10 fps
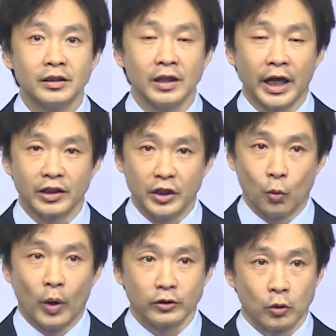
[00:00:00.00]
like in
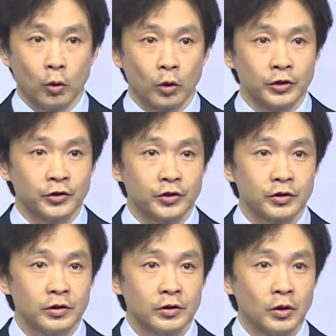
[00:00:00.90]
one course
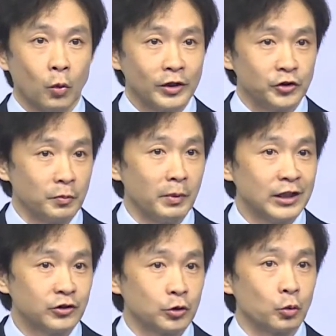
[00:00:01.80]
or one
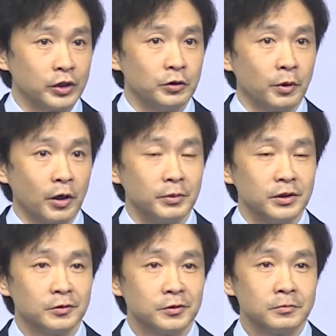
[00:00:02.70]
semester or one department.